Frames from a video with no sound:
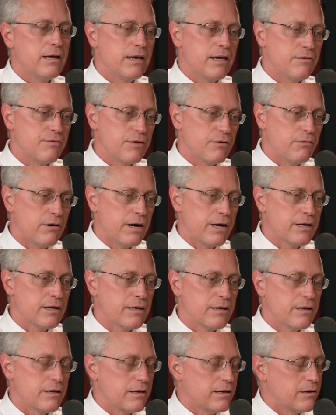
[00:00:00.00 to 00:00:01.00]
If you want
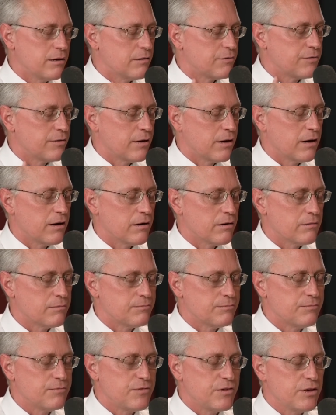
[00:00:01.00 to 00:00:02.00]
to, you know, if our
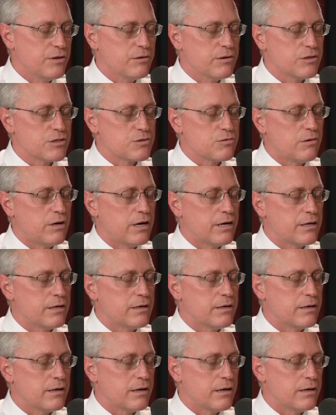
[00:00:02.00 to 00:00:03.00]
viewers want
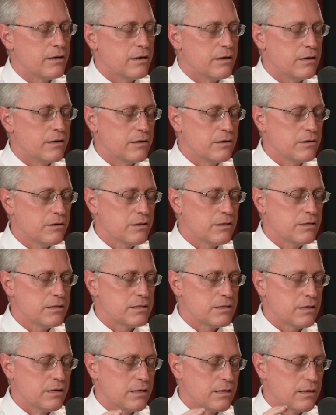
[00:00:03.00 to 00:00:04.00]
a
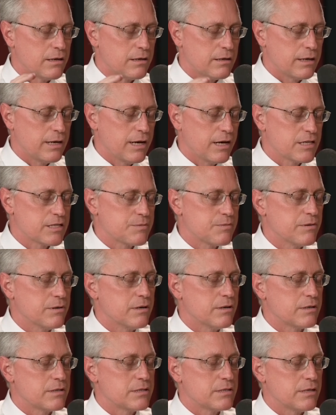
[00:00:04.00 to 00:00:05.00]
good
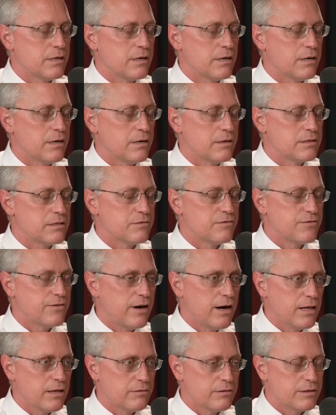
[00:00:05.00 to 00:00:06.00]
expert to
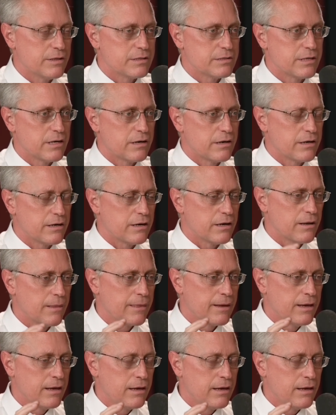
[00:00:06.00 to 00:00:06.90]
follow in this area,